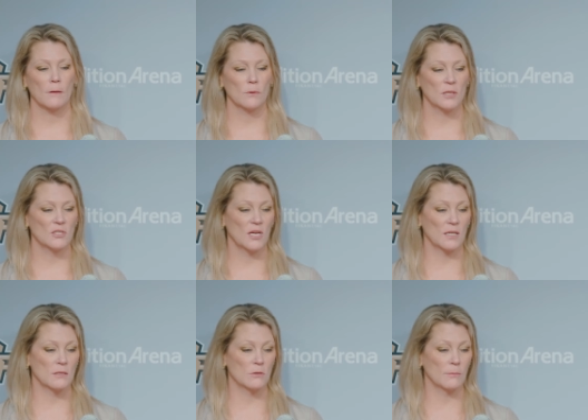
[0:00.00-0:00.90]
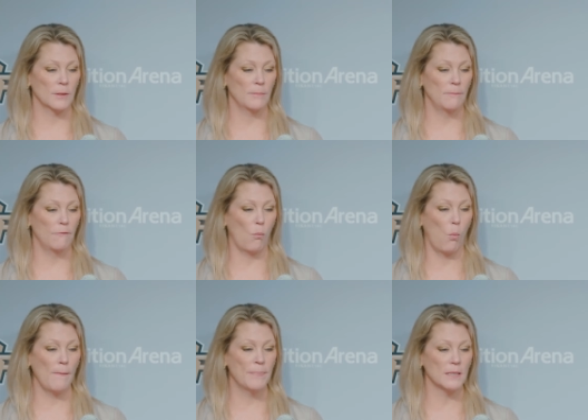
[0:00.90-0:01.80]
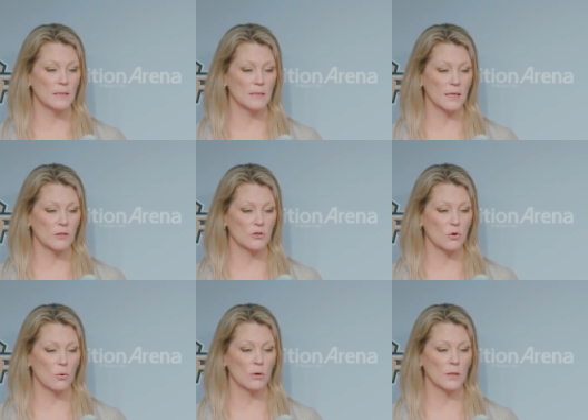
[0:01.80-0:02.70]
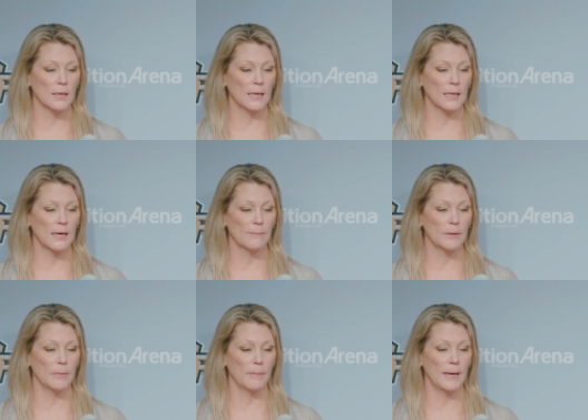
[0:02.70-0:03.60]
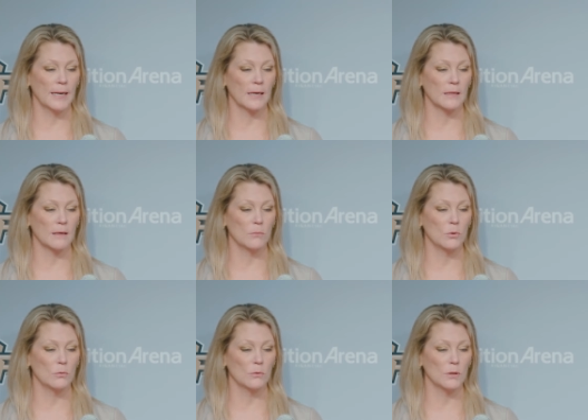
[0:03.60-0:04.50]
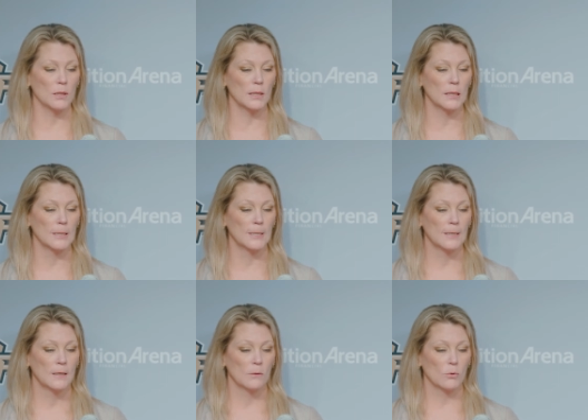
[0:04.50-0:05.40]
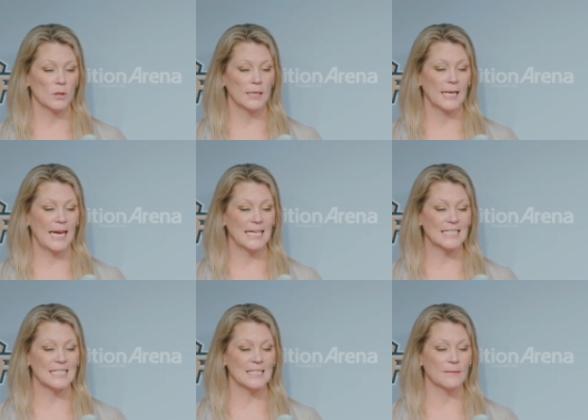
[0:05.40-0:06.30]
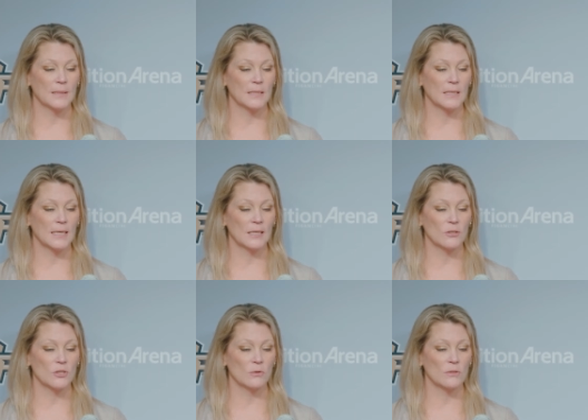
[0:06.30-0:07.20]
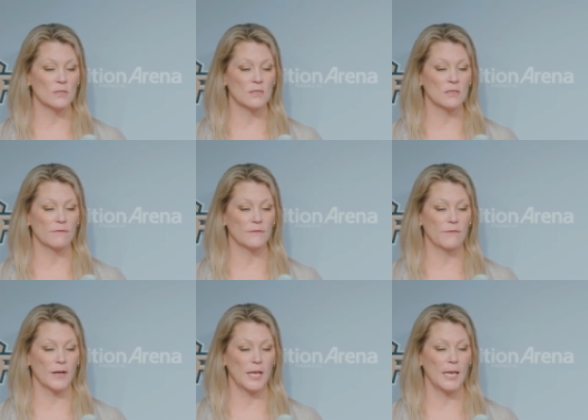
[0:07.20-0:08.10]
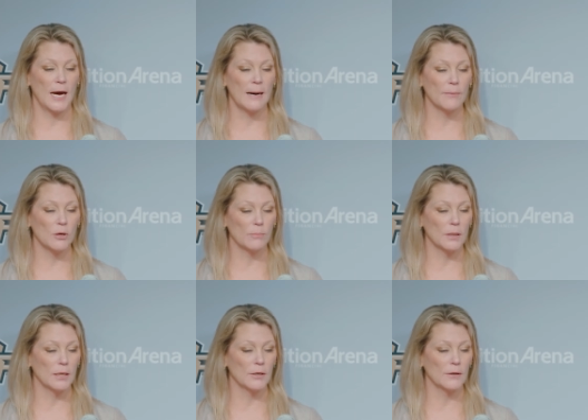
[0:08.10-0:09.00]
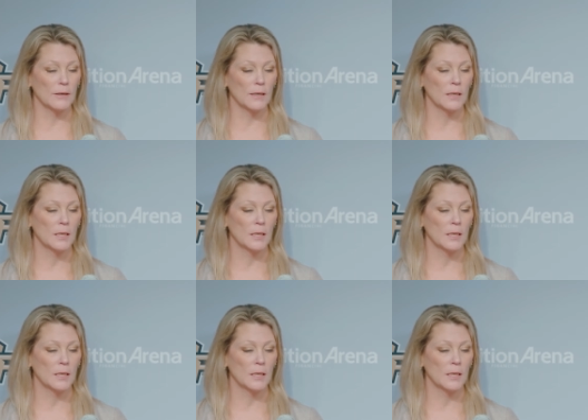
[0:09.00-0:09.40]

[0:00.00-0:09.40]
Well, they just got so many weapons that can score, and they got a lot of people back. I think Moon really, really enhances them. I think Dynah Jones is a phenomenal player, and